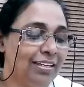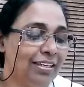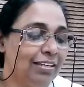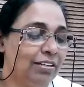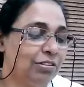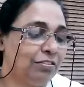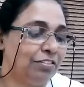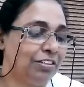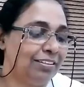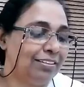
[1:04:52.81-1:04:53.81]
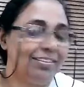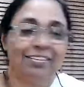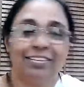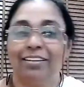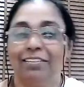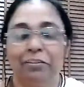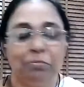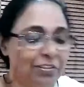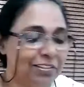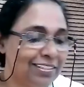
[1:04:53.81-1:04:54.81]
heck out of here. Nothing
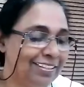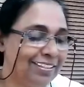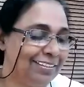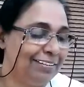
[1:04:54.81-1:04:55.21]
personal.